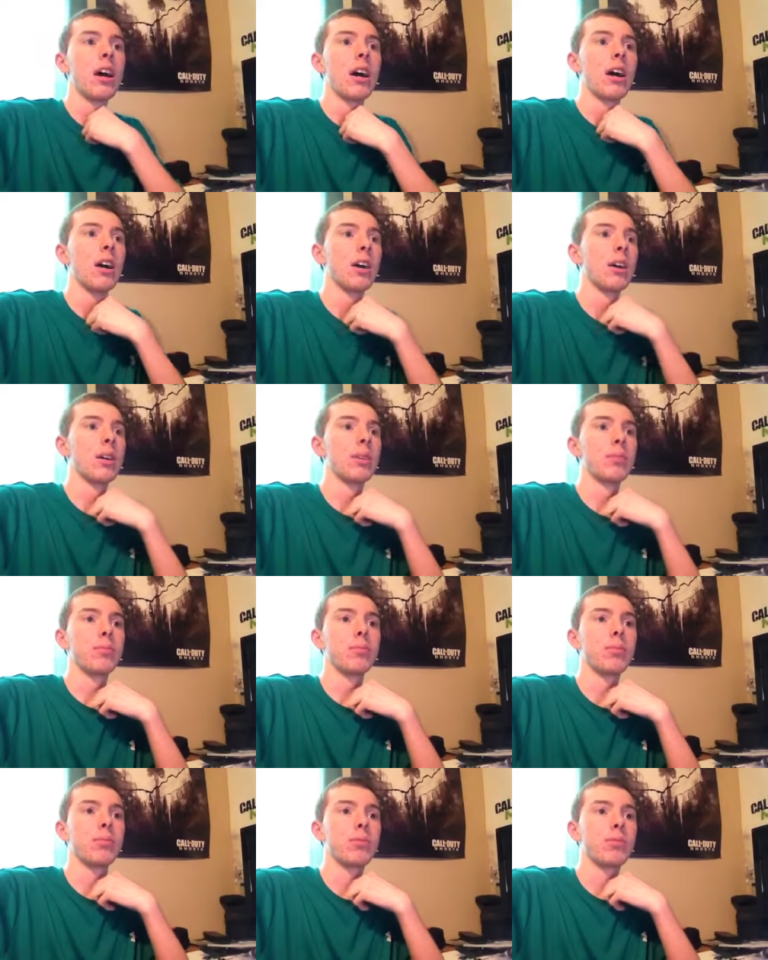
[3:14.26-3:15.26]
Um,
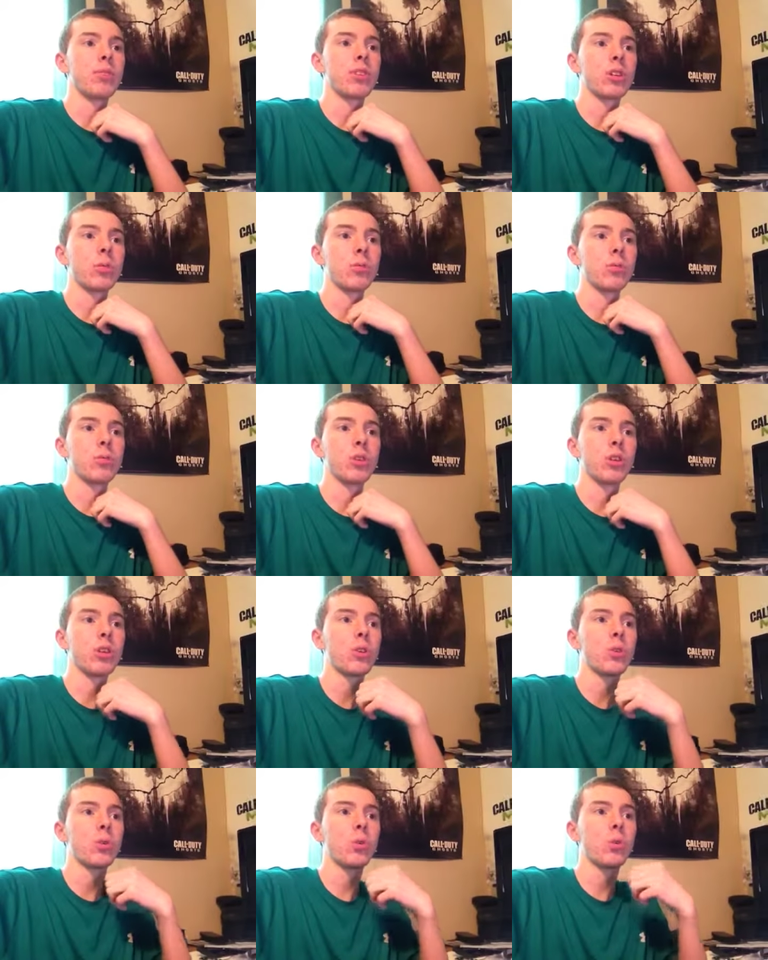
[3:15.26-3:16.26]
some really
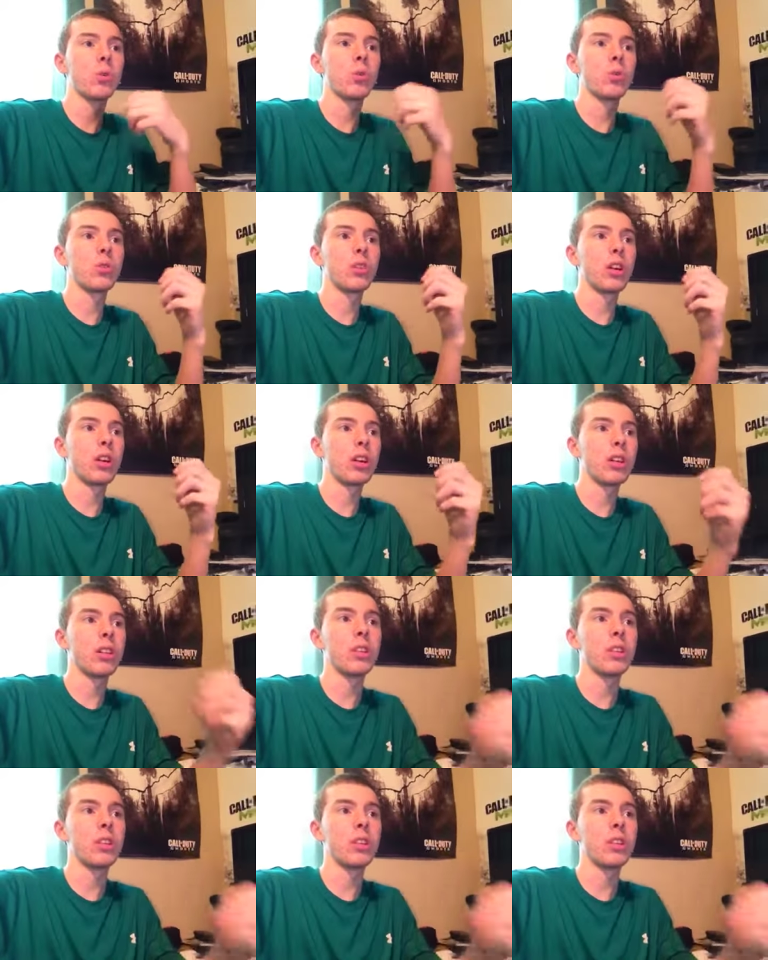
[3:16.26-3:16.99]
cool uh,